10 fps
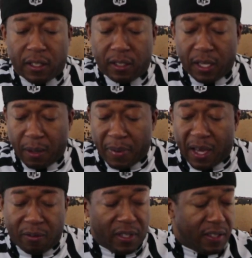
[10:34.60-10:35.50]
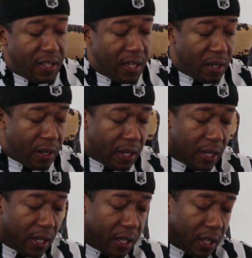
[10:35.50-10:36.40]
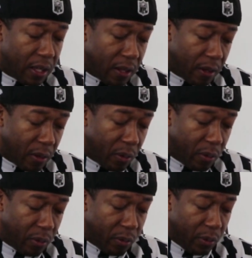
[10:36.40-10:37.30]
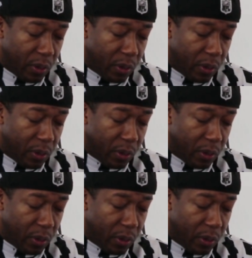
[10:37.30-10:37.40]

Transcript: So that battery is there. We'll